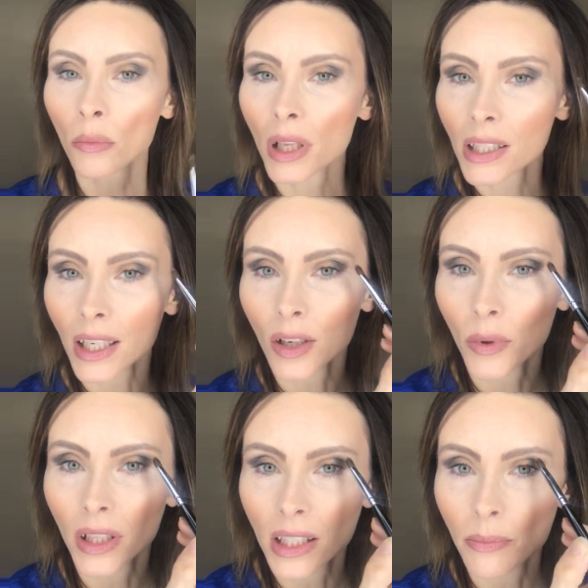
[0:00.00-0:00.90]
Plus I don't
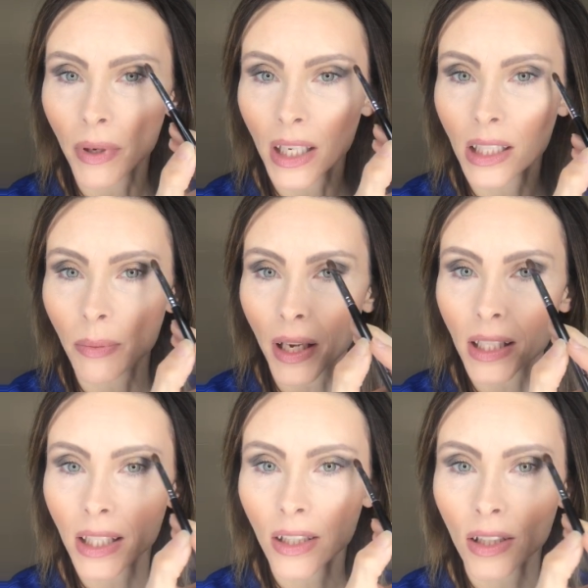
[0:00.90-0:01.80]
want this big
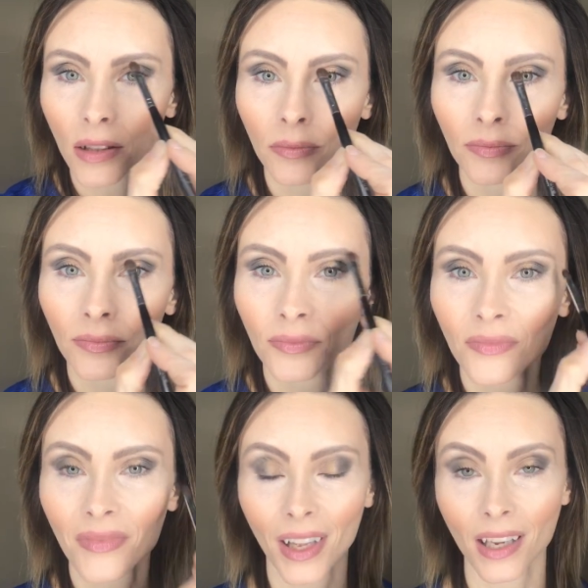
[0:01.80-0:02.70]
space here
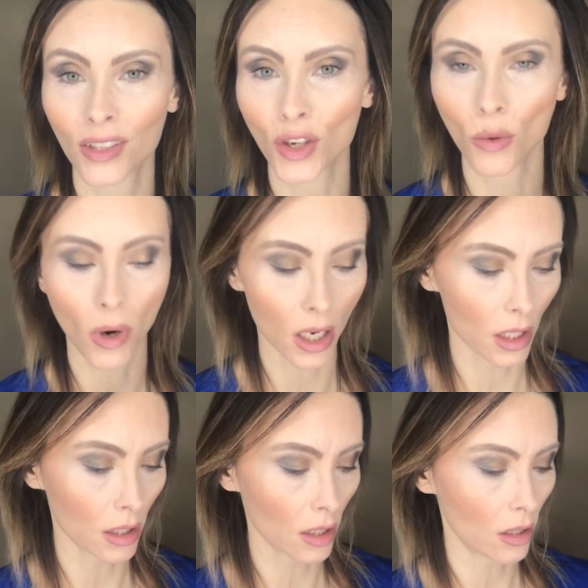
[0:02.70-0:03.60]
that has no
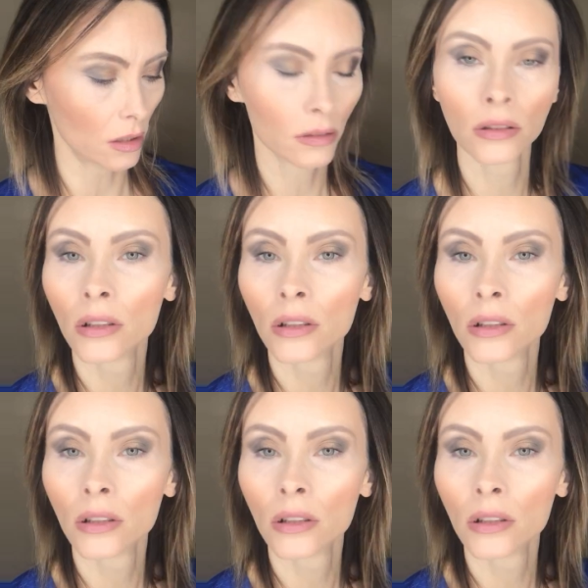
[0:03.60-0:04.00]
product at all.